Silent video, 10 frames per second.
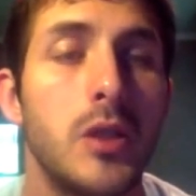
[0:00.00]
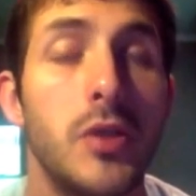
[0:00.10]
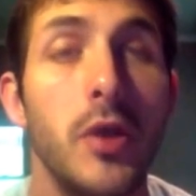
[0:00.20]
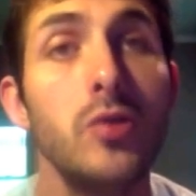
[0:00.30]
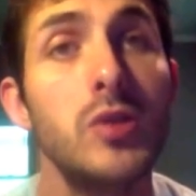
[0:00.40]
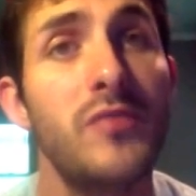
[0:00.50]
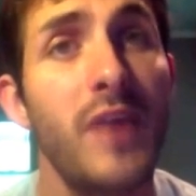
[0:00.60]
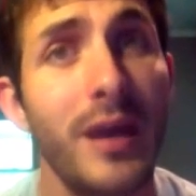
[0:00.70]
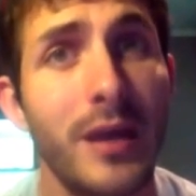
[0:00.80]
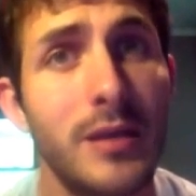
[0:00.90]
to those
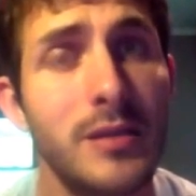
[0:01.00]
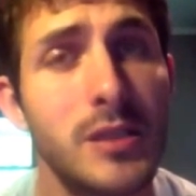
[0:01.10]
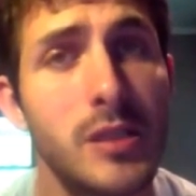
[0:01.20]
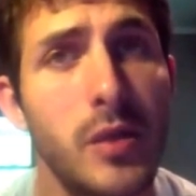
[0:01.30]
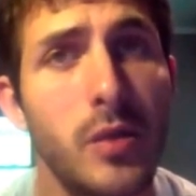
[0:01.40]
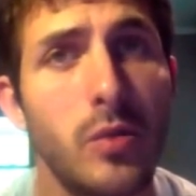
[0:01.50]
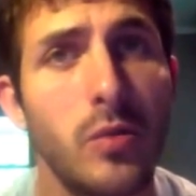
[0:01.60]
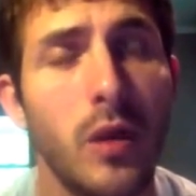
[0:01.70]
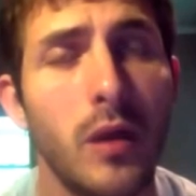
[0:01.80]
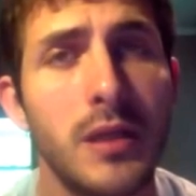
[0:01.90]
fans
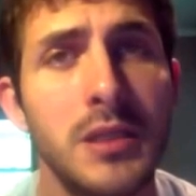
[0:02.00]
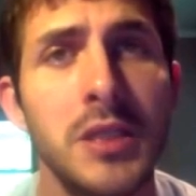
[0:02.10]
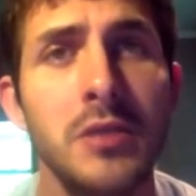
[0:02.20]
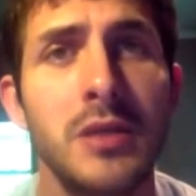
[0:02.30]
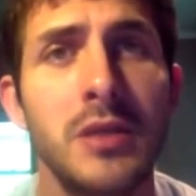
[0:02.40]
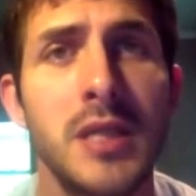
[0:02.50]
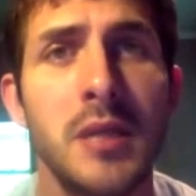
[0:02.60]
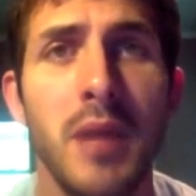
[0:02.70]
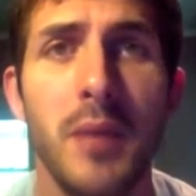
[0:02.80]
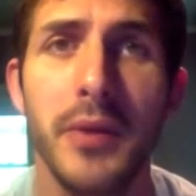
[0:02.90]
who continue to
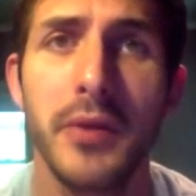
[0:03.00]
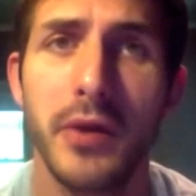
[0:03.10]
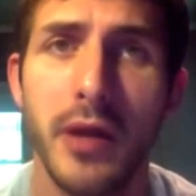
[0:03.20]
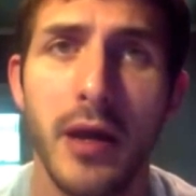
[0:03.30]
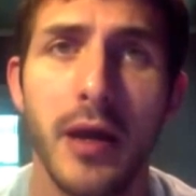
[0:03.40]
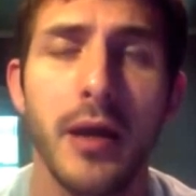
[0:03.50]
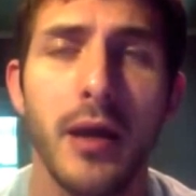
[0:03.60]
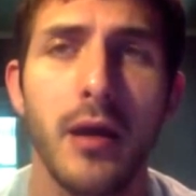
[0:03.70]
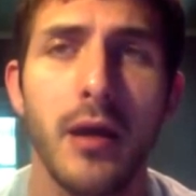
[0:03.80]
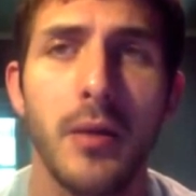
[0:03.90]
send Bette Midler and
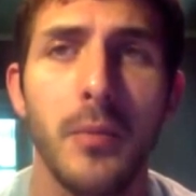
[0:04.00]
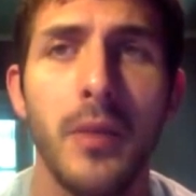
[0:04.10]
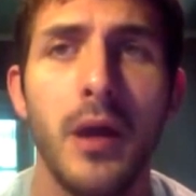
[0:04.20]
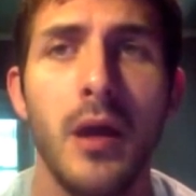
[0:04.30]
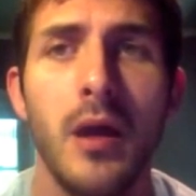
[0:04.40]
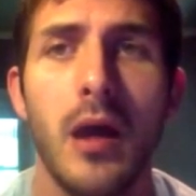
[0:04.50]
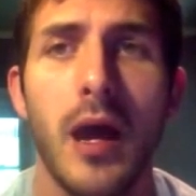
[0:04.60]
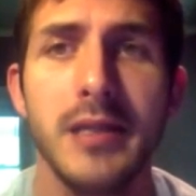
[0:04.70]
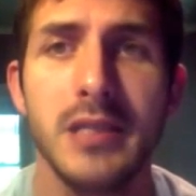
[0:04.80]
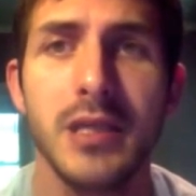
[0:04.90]
I
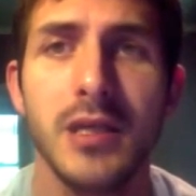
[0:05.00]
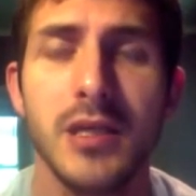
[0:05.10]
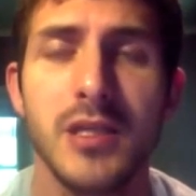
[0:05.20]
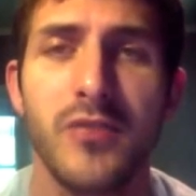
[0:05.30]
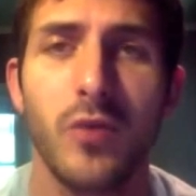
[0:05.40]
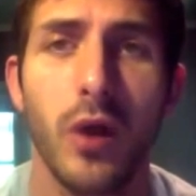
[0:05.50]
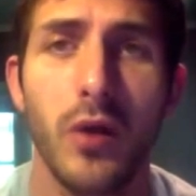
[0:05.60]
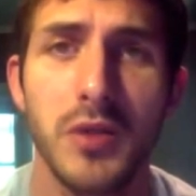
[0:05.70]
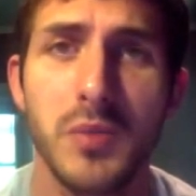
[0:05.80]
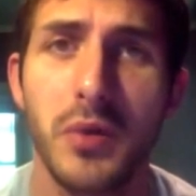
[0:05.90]
ideas for
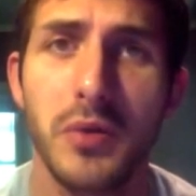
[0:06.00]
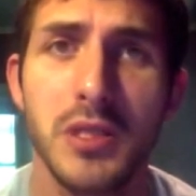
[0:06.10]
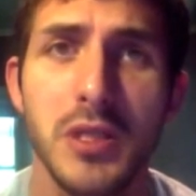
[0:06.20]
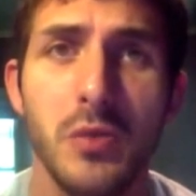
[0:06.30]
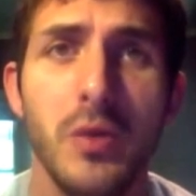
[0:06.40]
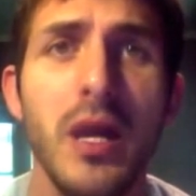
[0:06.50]
Hocus Pocus 2.